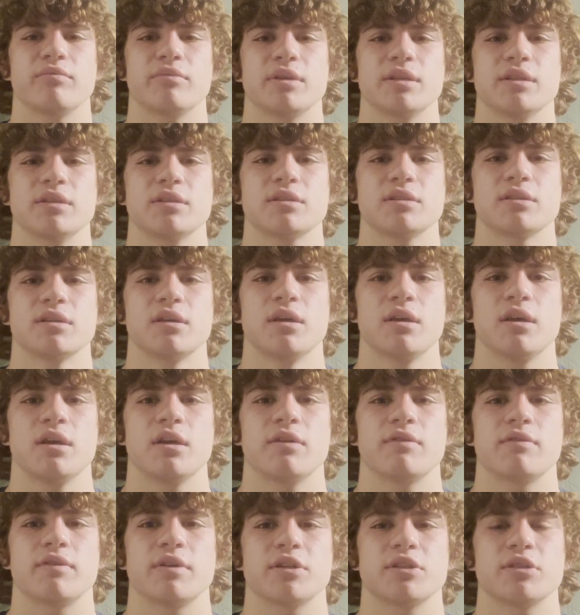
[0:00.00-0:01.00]
meats,
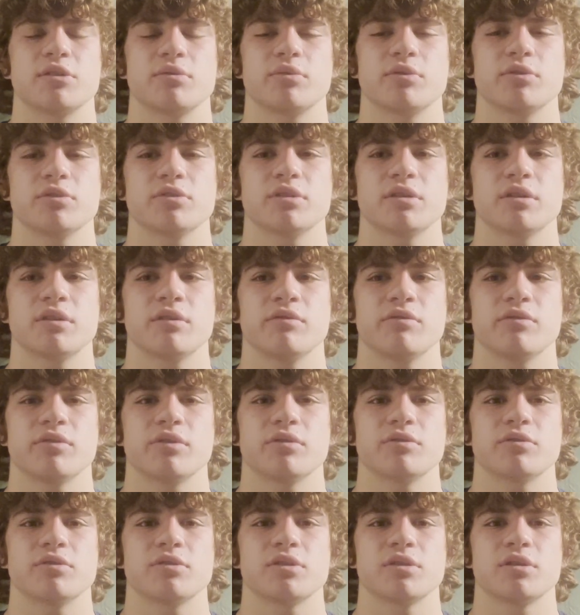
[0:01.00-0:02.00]
vegetables, and
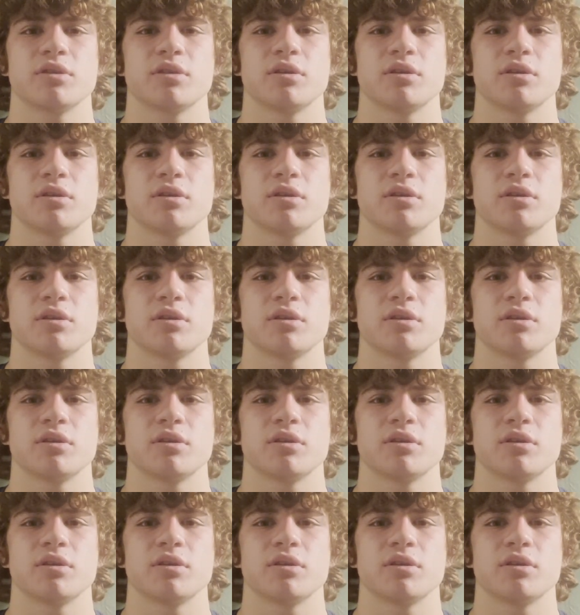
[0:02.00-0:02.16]
fruits.